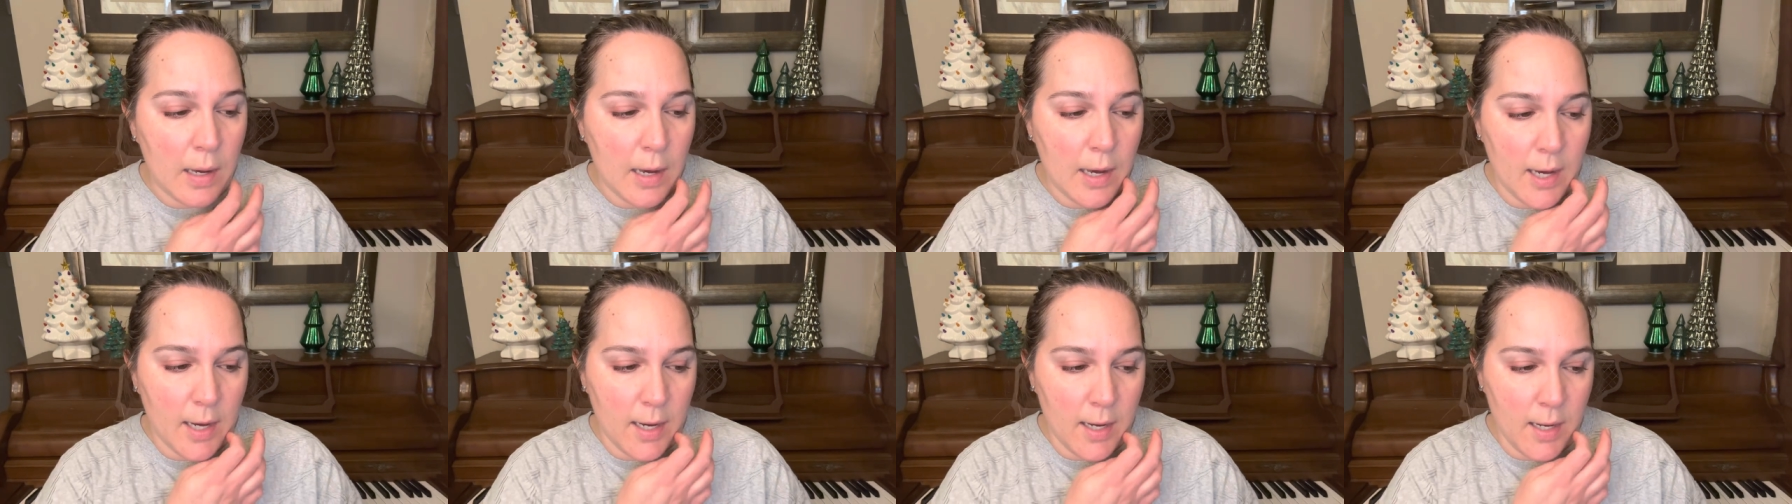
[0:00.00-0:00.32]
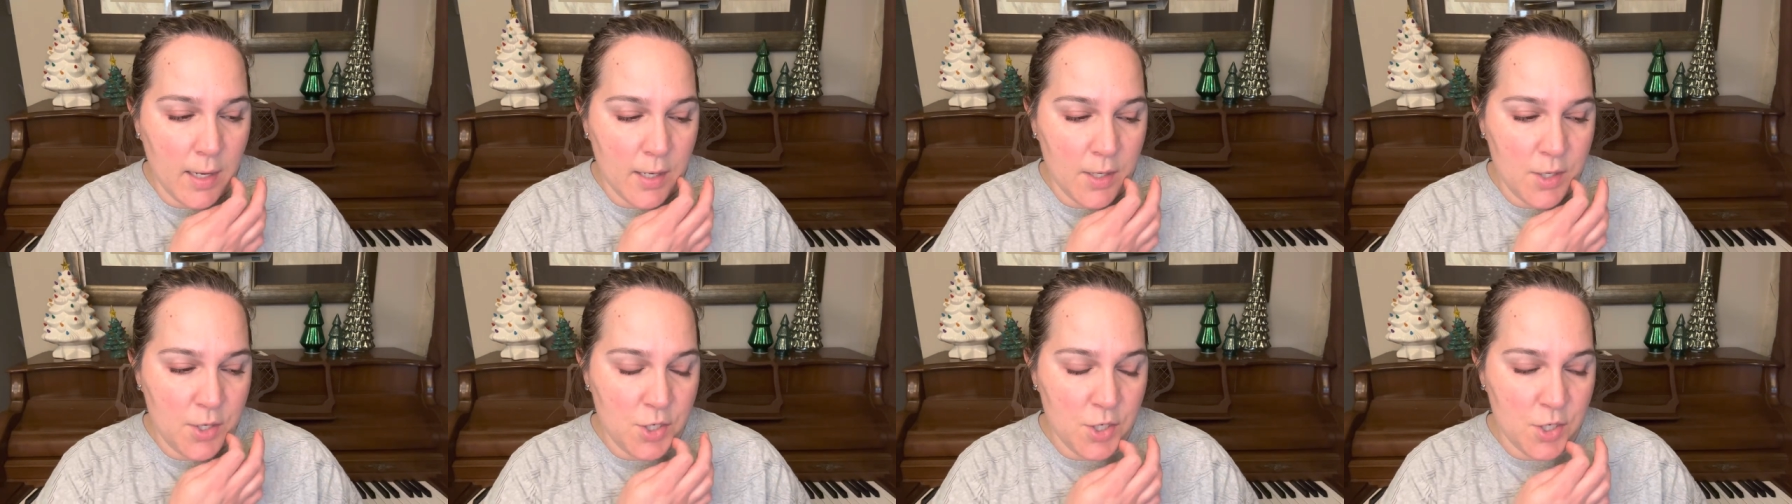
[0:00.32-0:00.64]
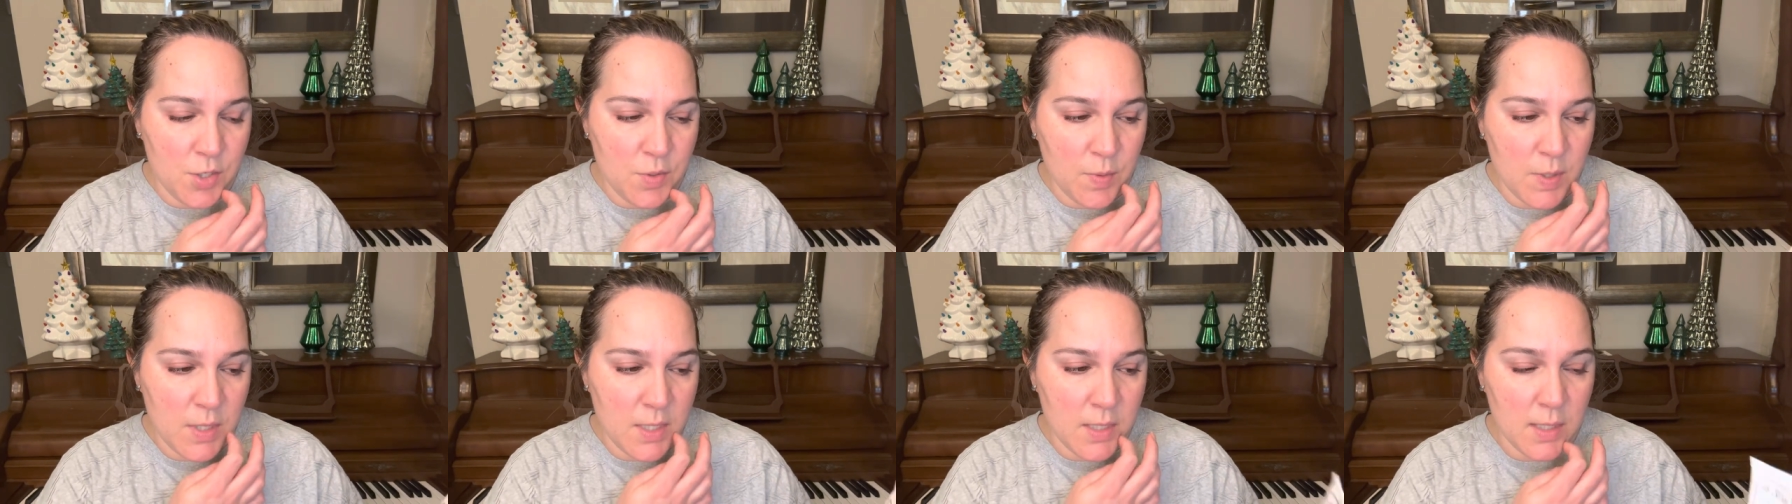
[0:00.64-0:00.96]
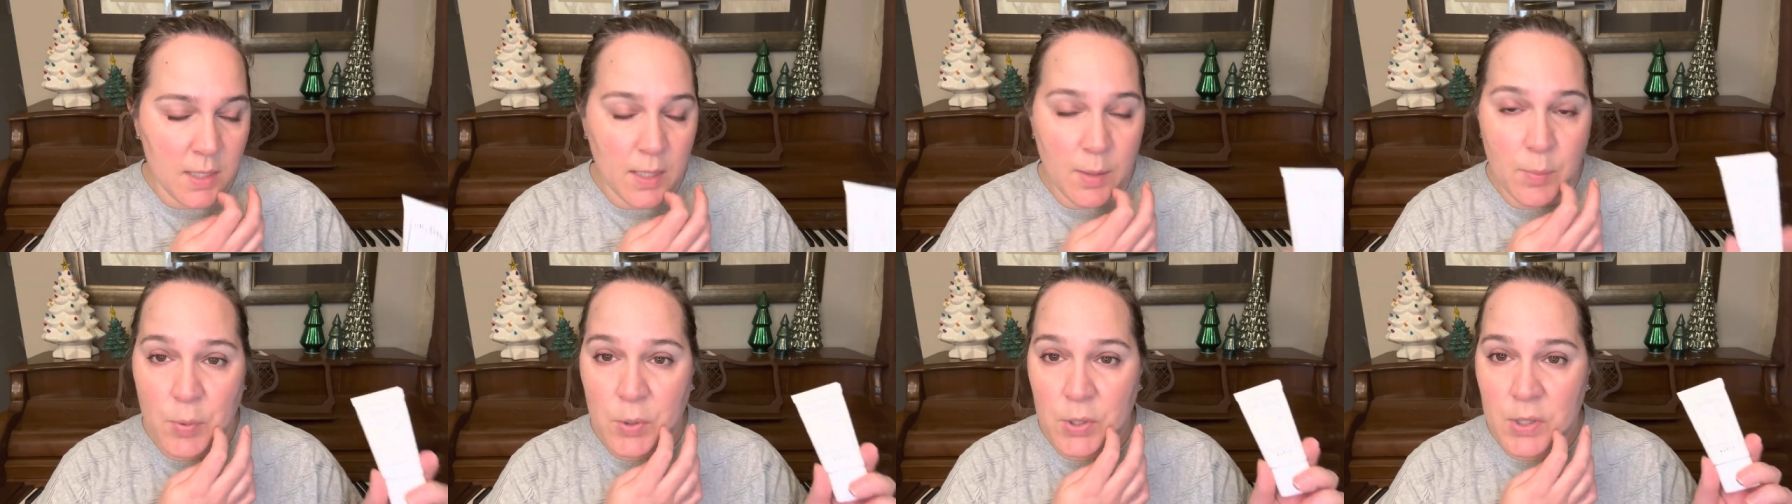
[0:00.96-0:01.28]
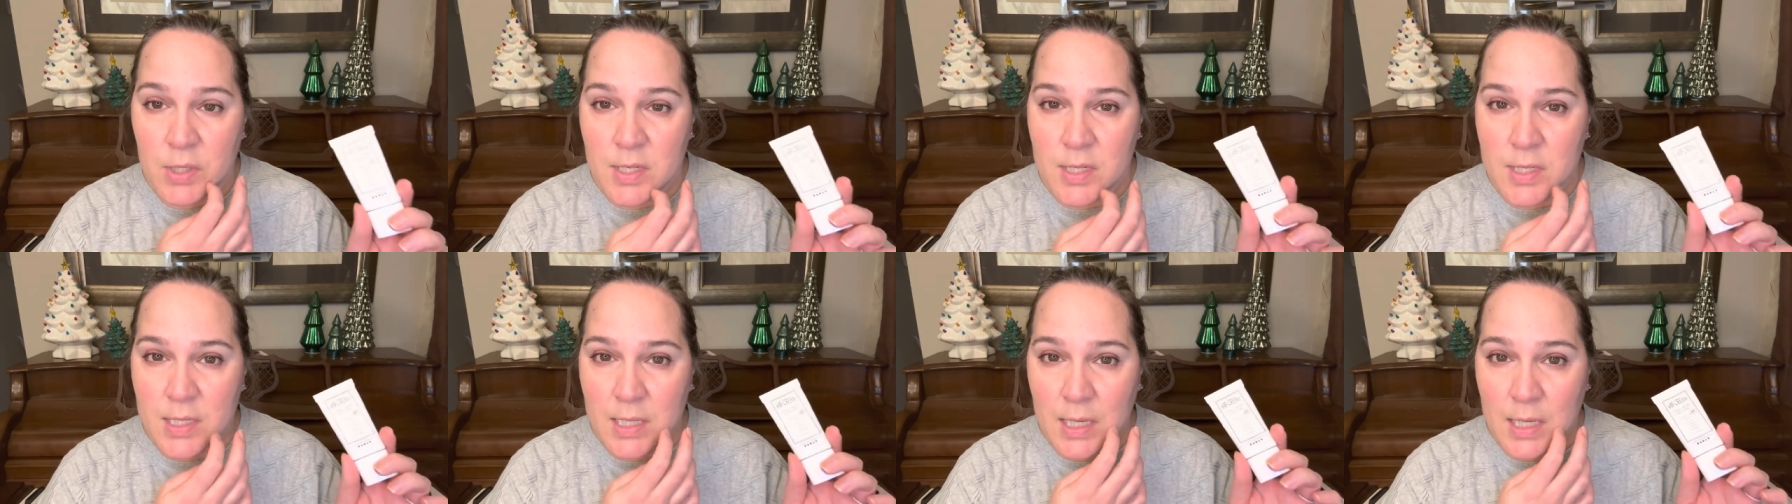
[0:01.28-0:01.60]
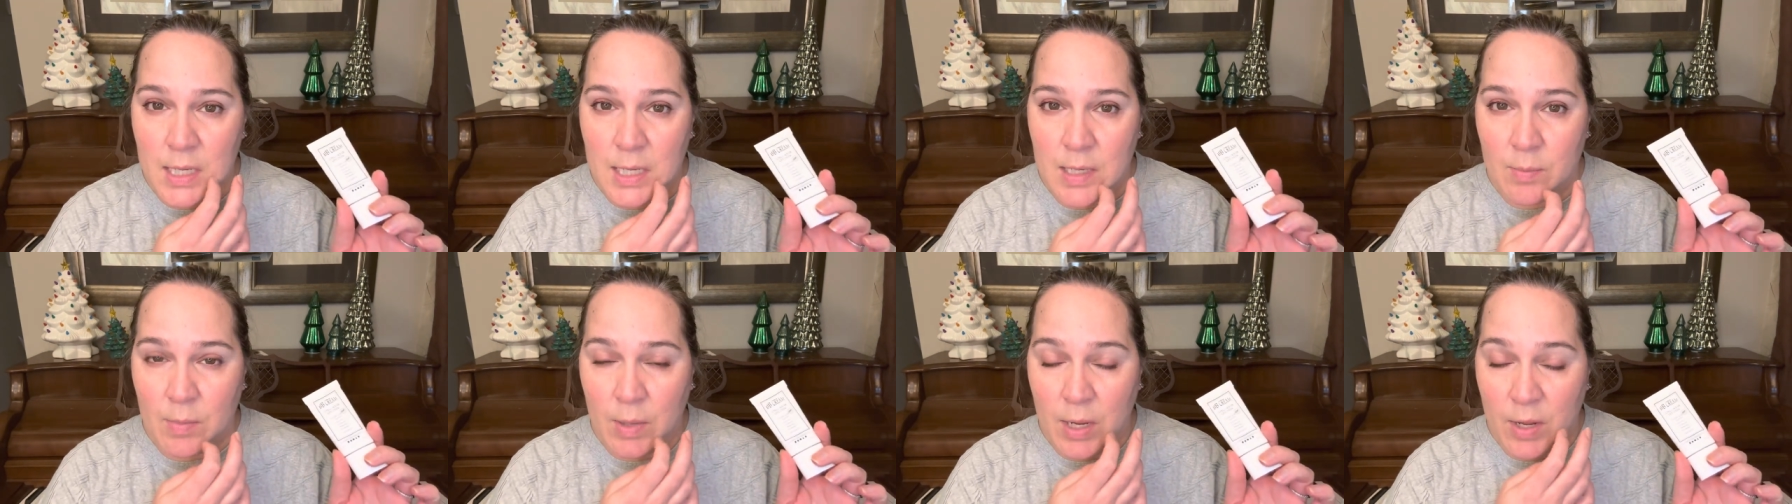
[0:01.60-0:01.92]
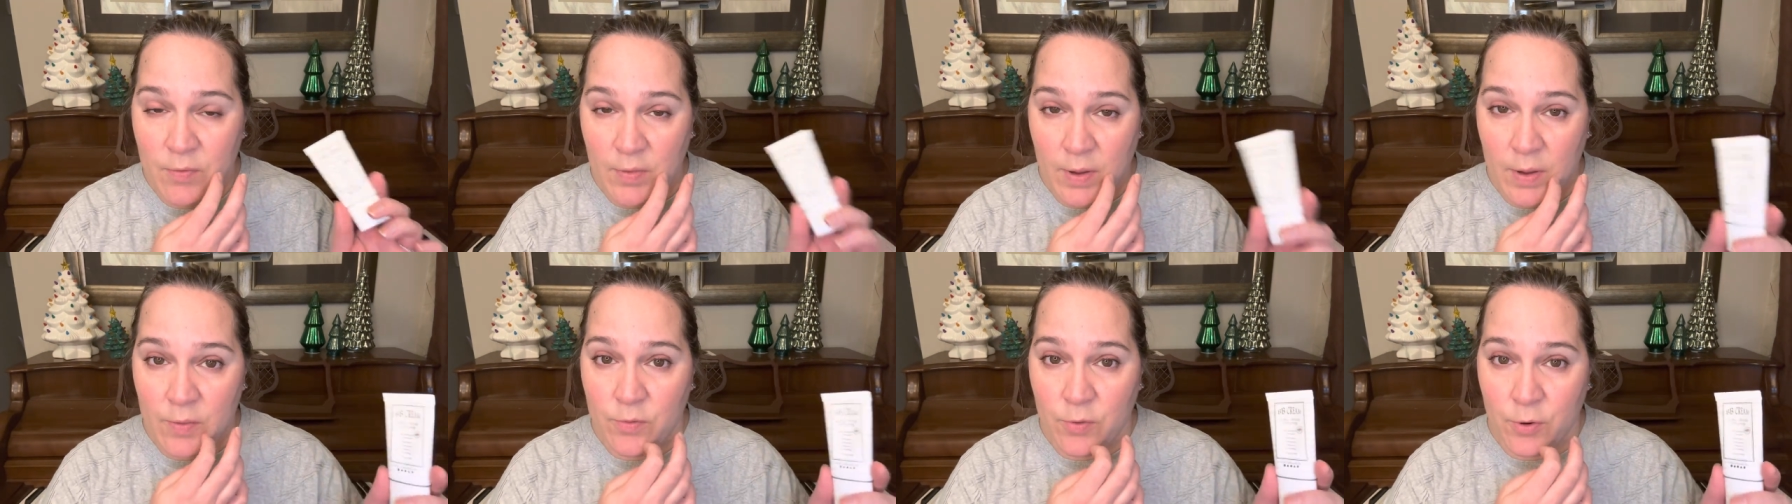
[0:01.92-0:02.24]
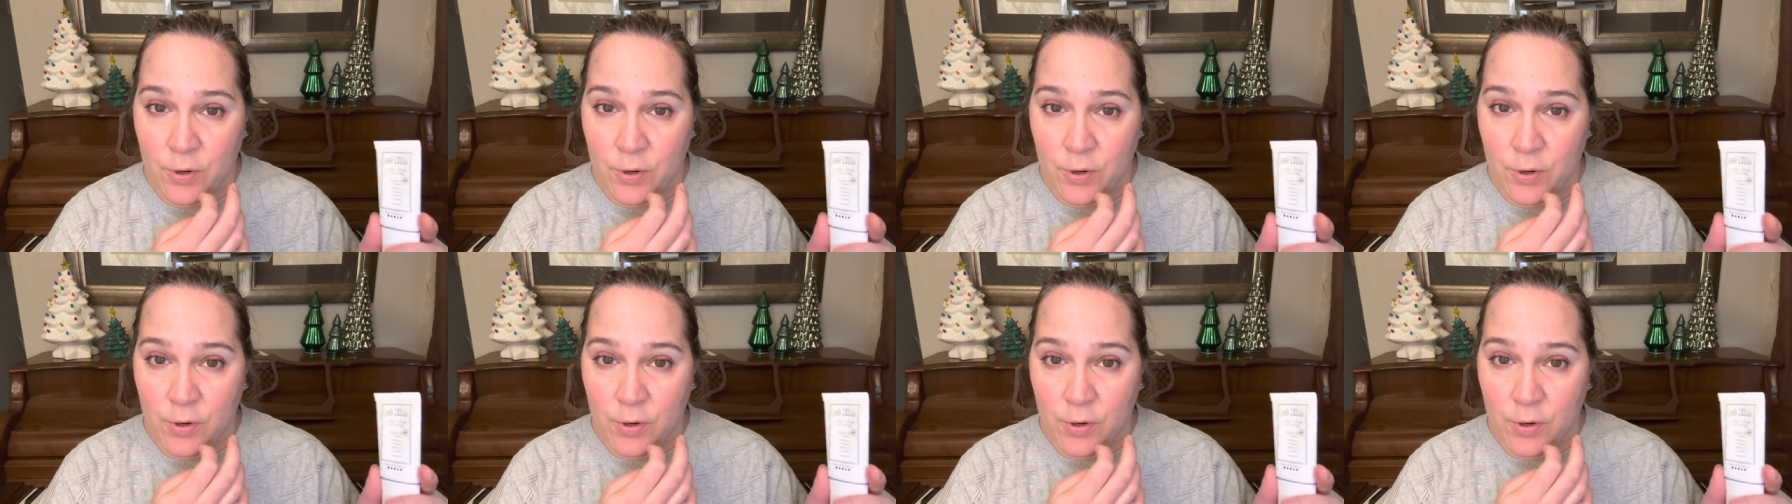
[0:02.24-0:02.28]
I just recently put this in my five